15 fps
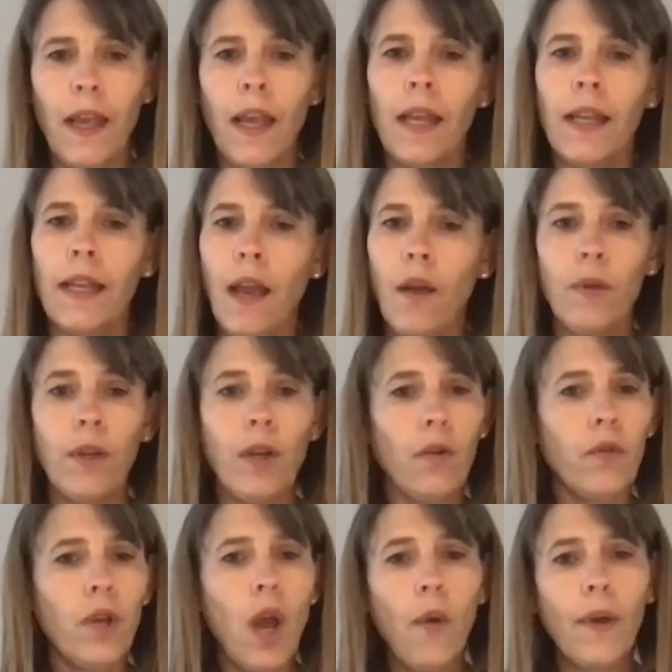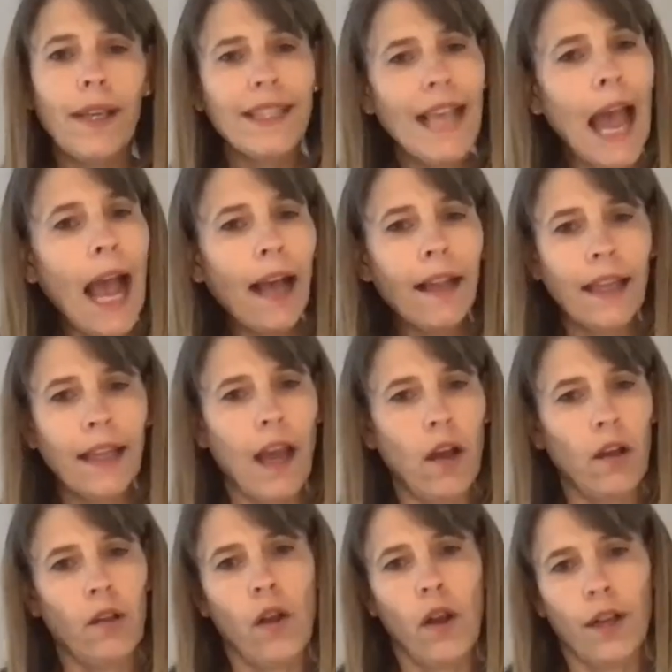Now, we don't know exactly
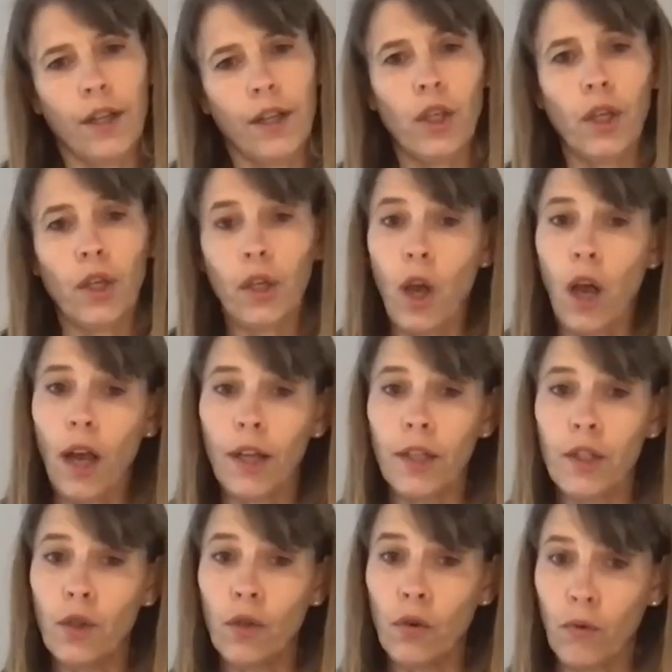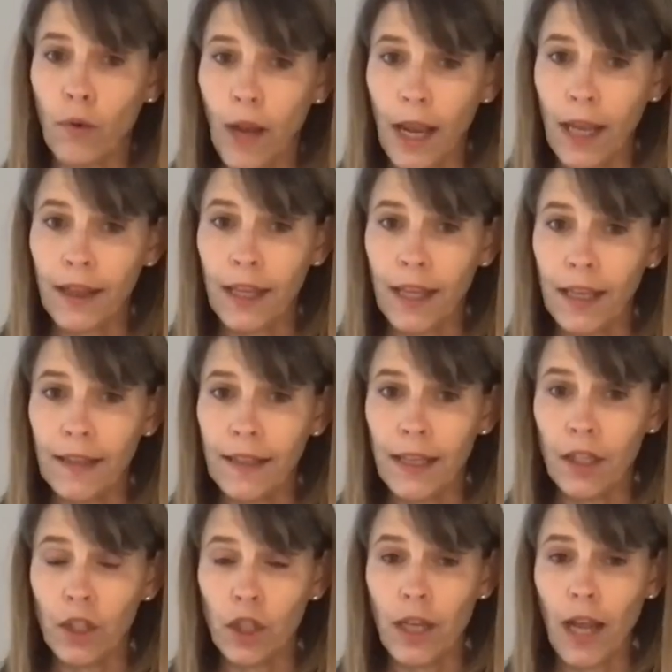how long it took God to create things
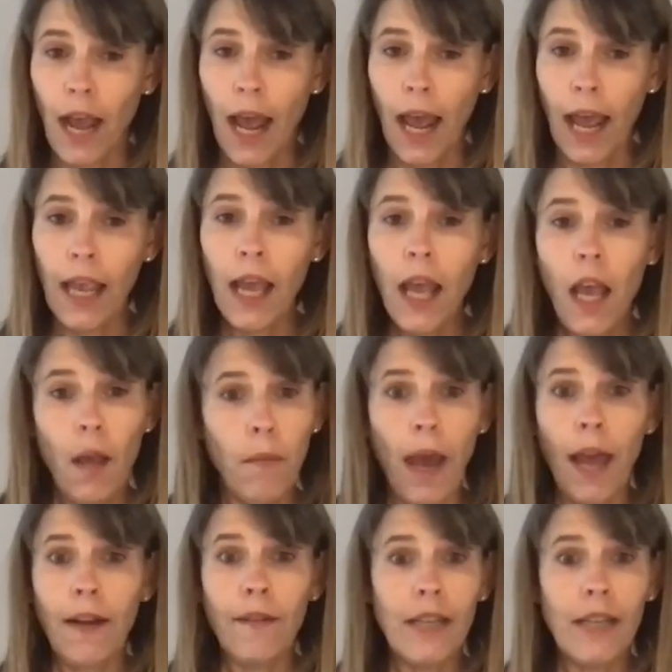each day. It might have